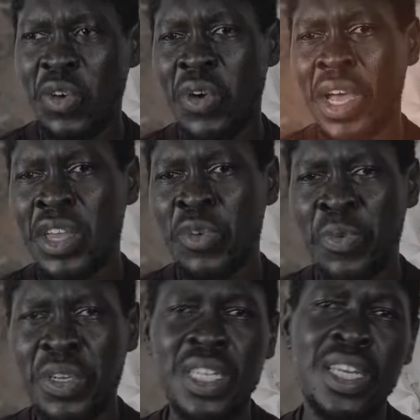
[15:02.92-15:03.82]
where you
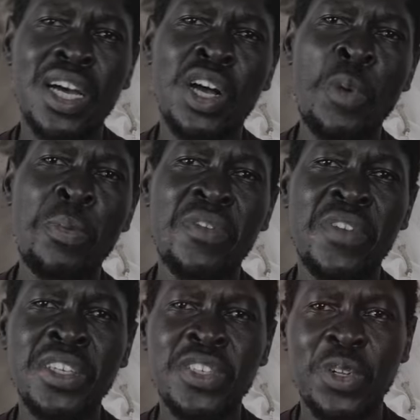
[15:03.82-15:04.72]
put in a copper
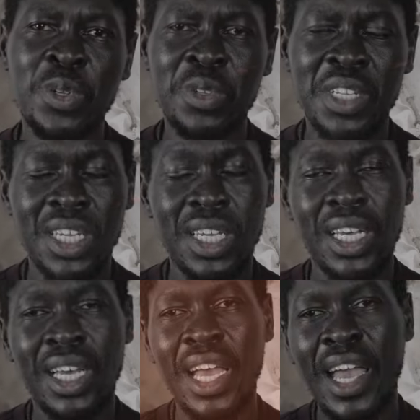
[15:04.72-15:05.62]
vessel
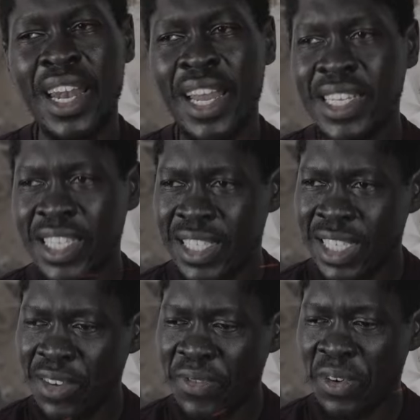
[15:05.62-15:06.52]
and let it
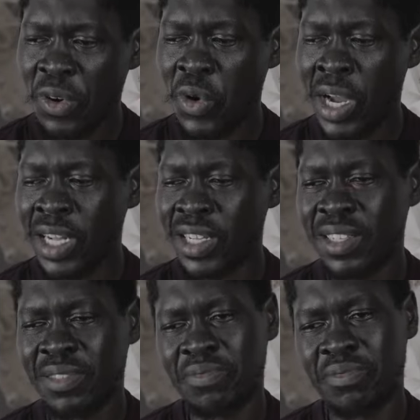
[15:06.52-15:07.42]
sit for a
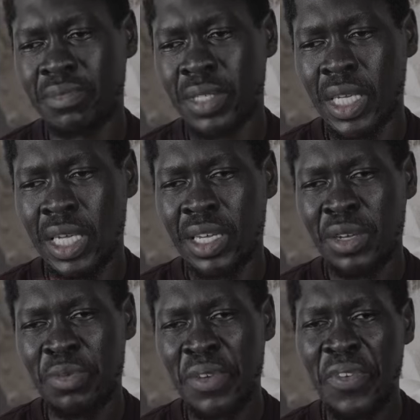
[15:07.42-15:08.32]
while
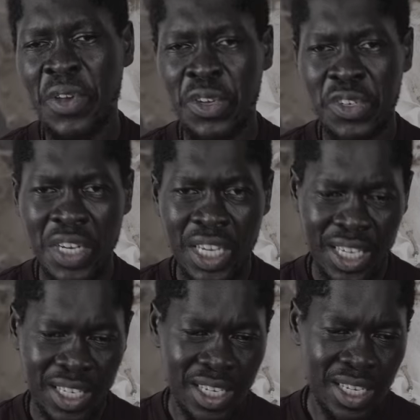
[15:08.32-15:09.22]
before you drink
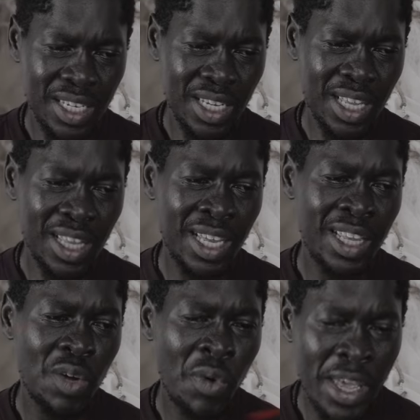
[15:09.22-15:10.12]
it. And then
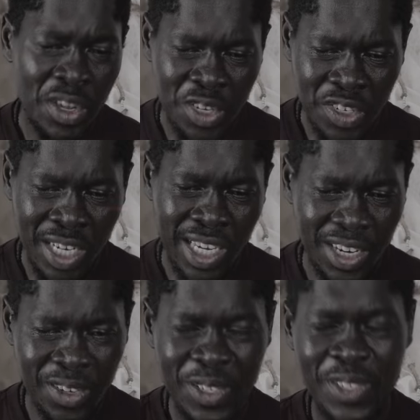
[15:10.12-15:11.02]
the way you drink
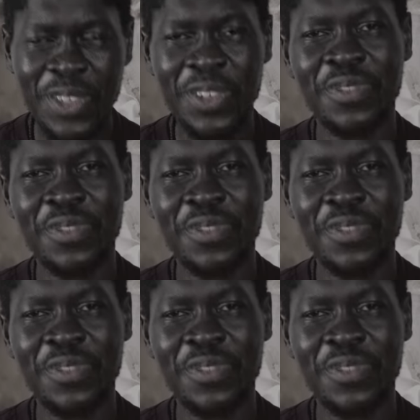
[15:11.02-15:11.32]
it also,